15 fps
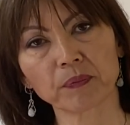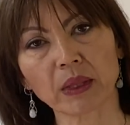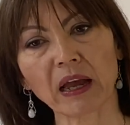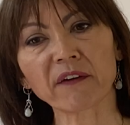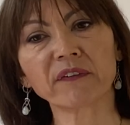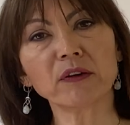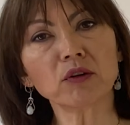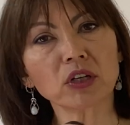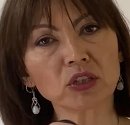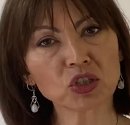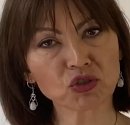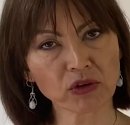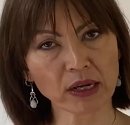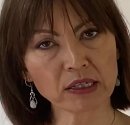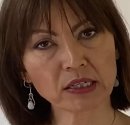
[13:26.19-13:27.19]
I feel
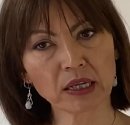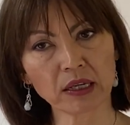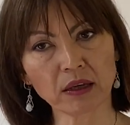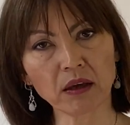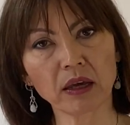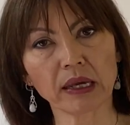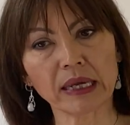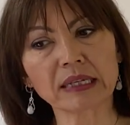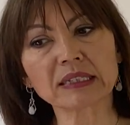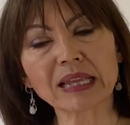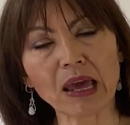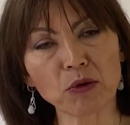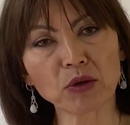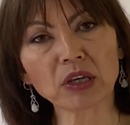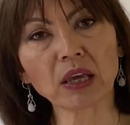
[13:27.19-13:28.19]
constrained here. Is
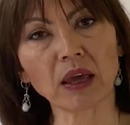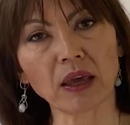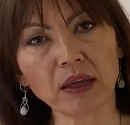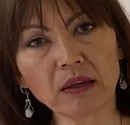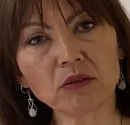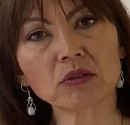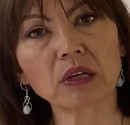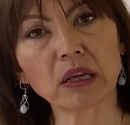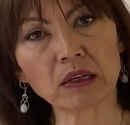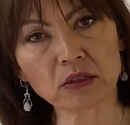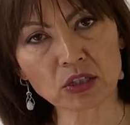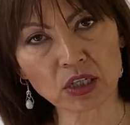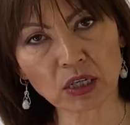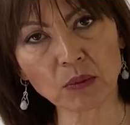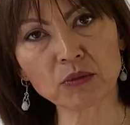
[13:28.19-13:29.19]
that okay in
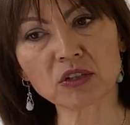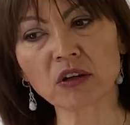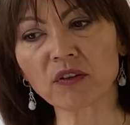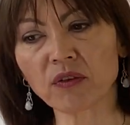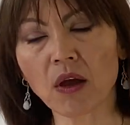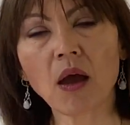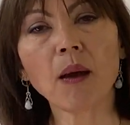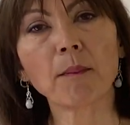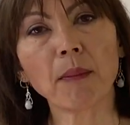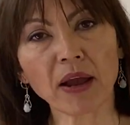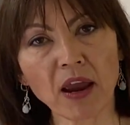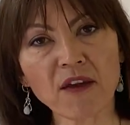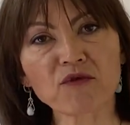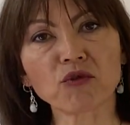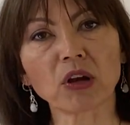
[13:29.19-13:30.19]
terms of my
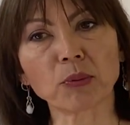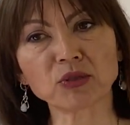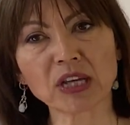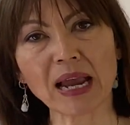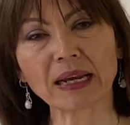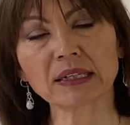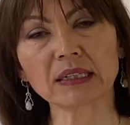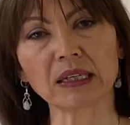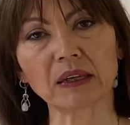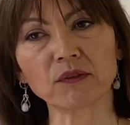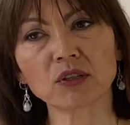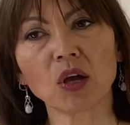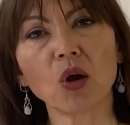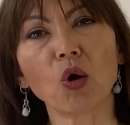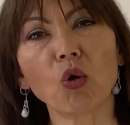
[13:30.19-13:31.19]
overall objectives,
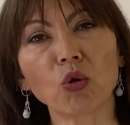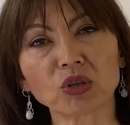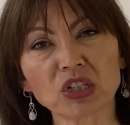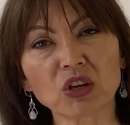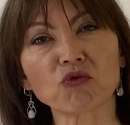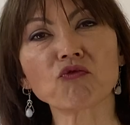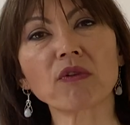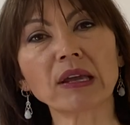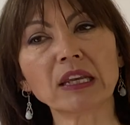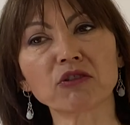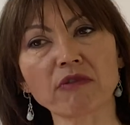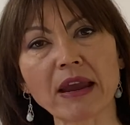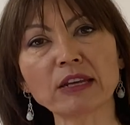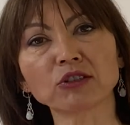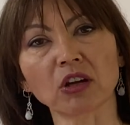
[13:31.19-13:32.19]
or does it really
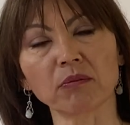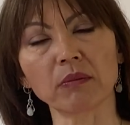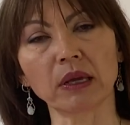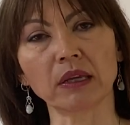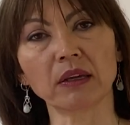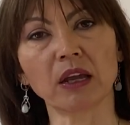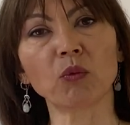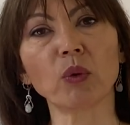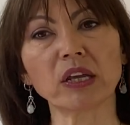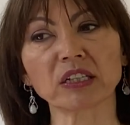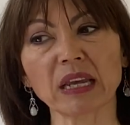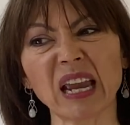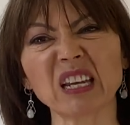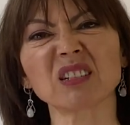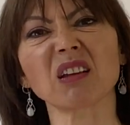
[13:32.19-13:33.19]
grate on me, in which
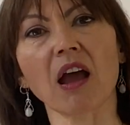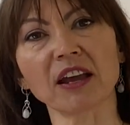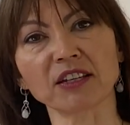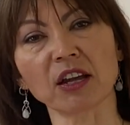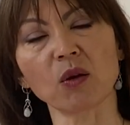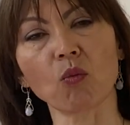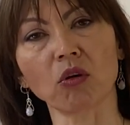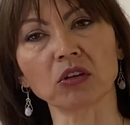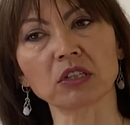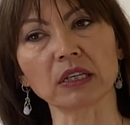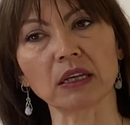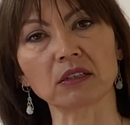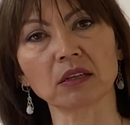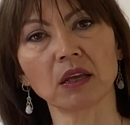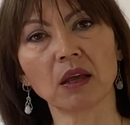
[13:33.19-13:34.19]
case I don't want
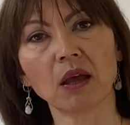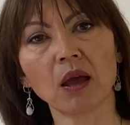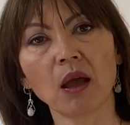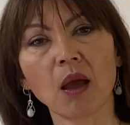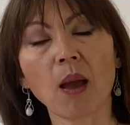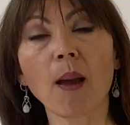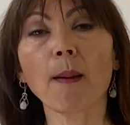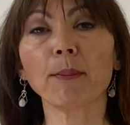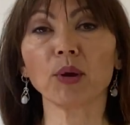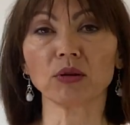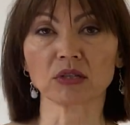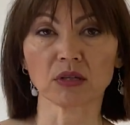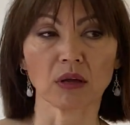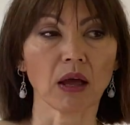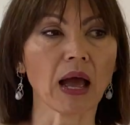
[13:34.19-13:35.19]
it?
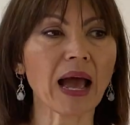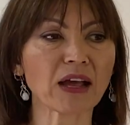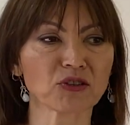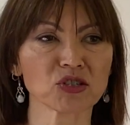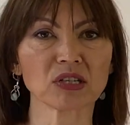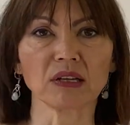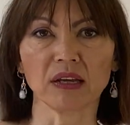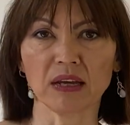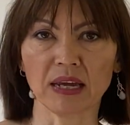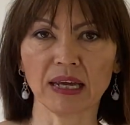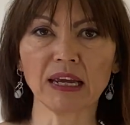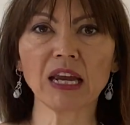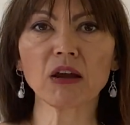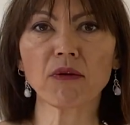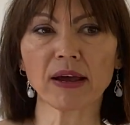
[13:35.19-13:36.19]
But actually,
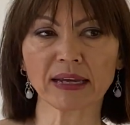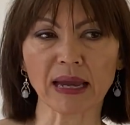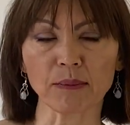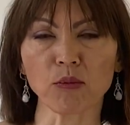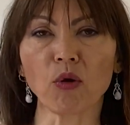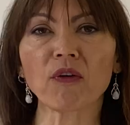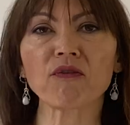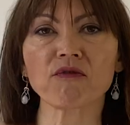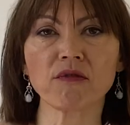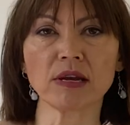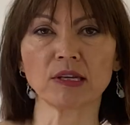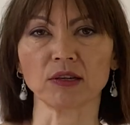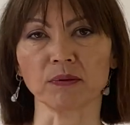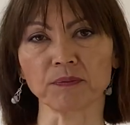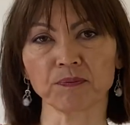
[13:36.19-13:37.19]
here I get more
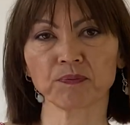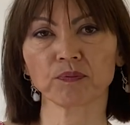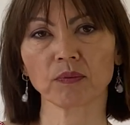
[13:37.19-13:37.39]
freedom.